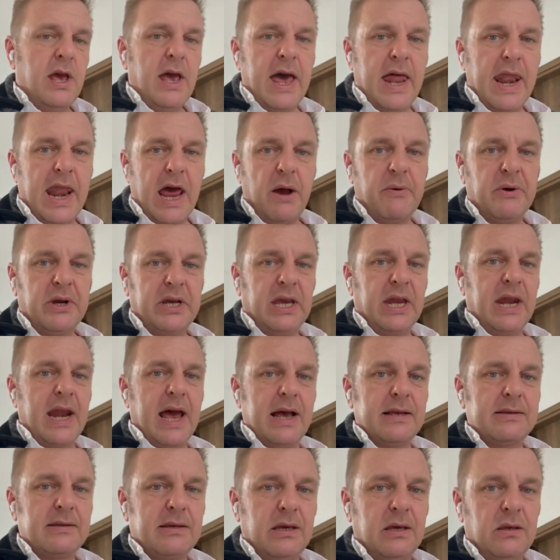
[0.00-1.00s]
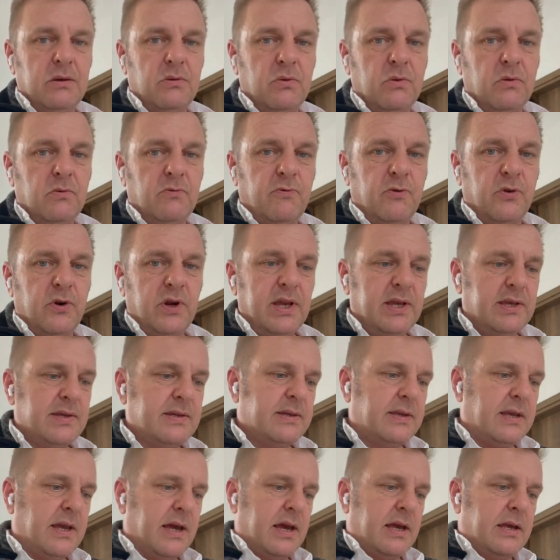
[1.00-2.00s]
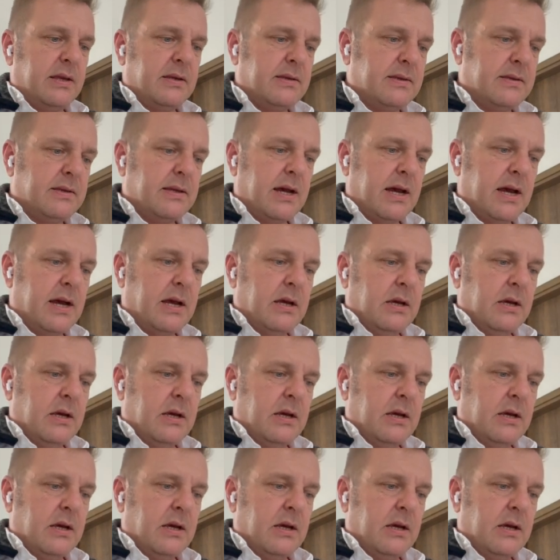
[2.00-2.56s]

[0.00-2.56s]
And now I can ask it to, for instance,